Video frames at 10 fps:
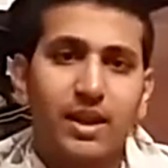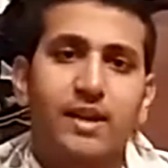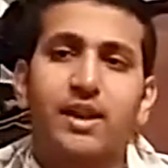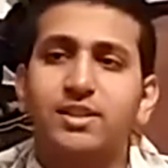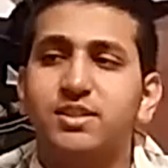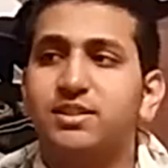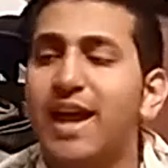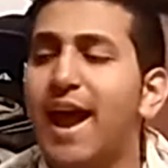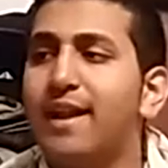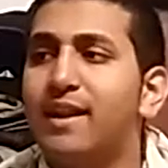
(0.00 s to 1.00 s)
And not just
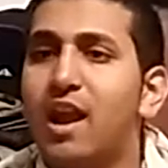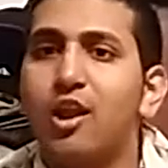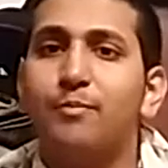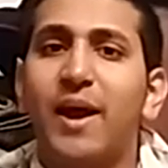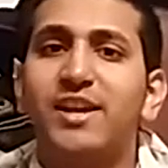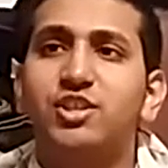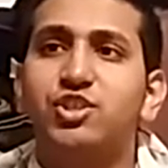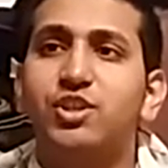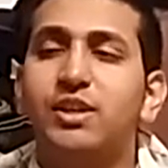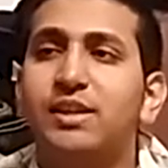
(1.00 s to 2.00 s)
that, everybody's
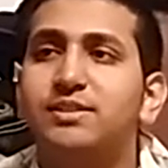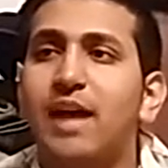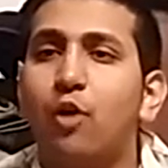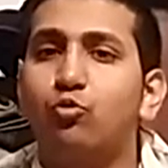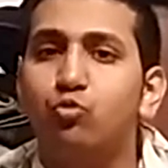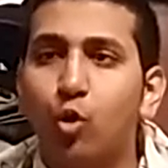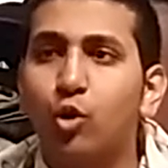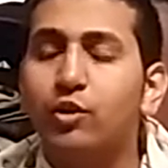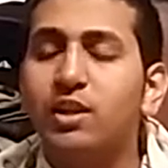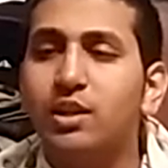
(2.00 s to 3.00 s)
shit is not
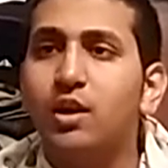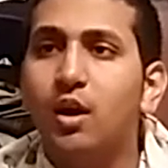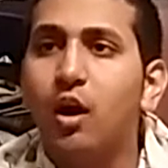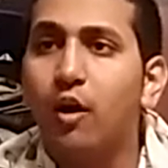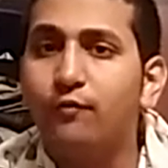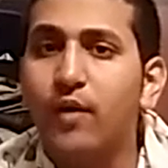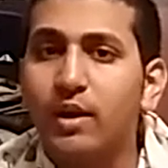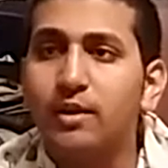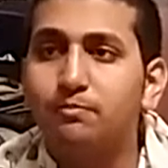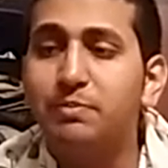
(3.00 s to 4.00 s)
worthy of
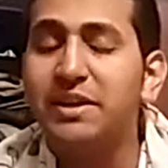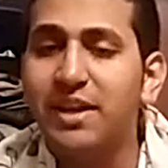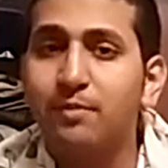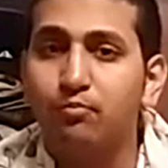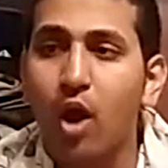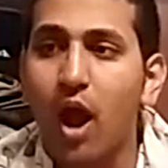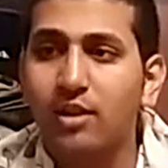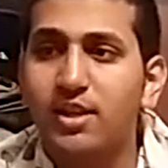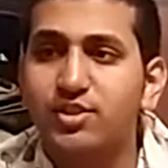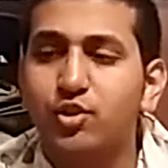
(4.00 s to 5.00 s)
fucking beating
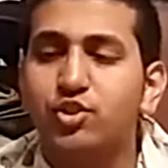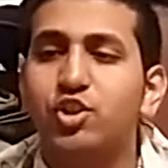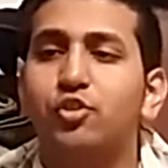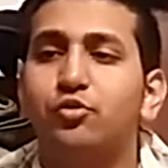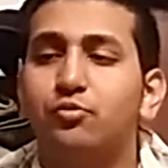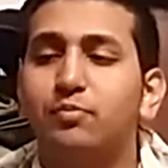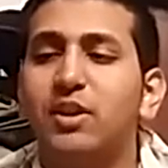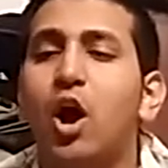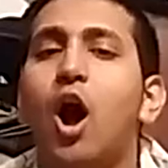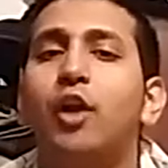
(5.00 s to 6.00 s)
Brock Lesnar. She should
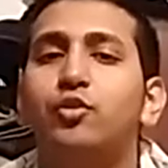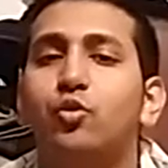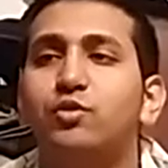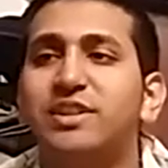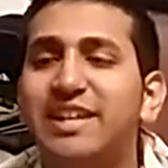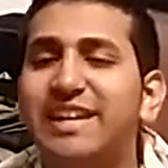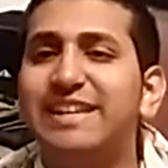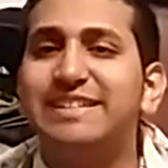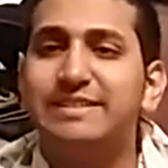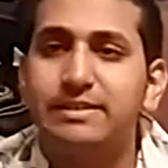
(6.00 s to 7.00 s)
be on their
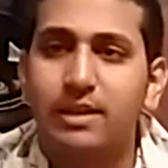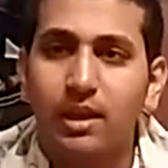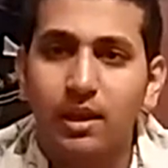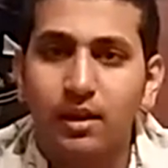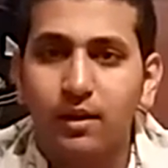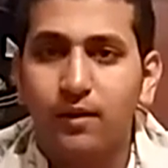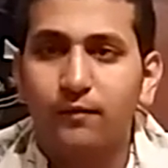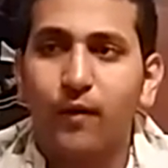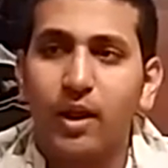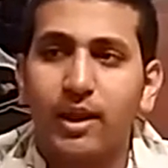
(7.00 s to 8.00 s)
knees,
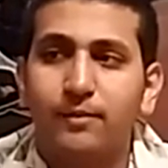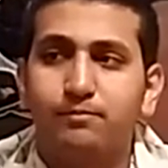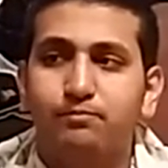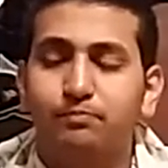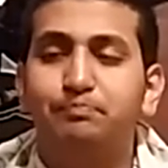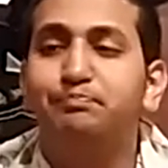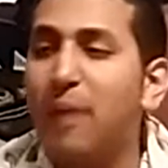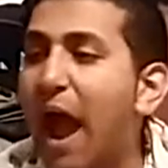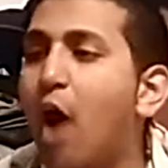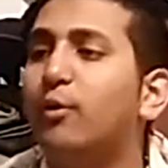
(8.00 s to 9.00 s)
fucking
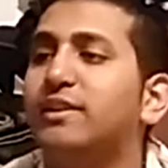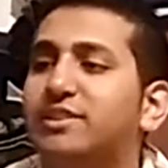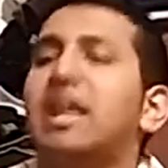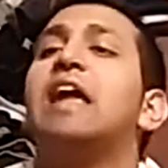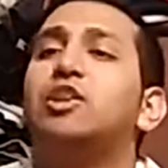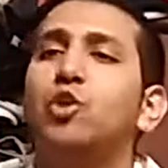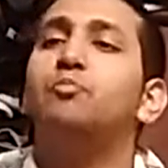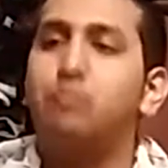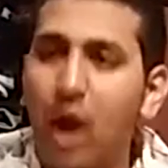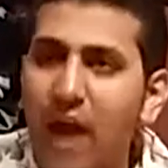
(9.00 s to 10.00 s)
bowing. Thank
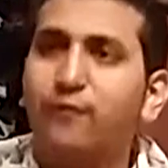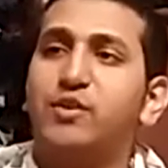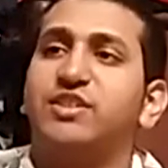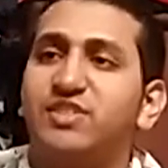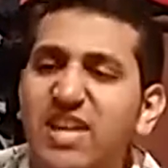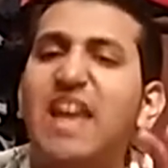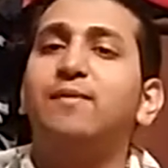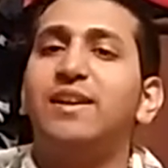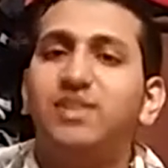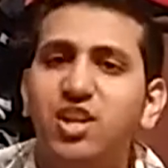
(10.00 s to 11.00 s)
you, Brock, for
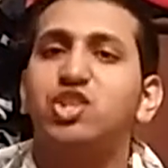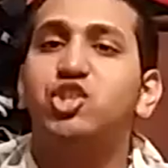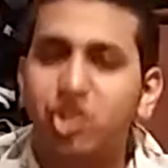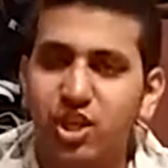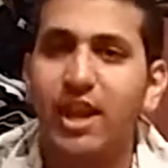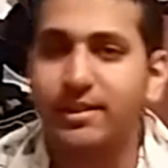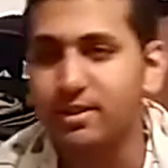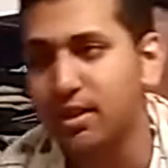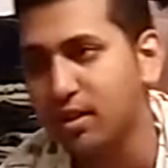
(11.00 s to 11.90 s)
saving this shit.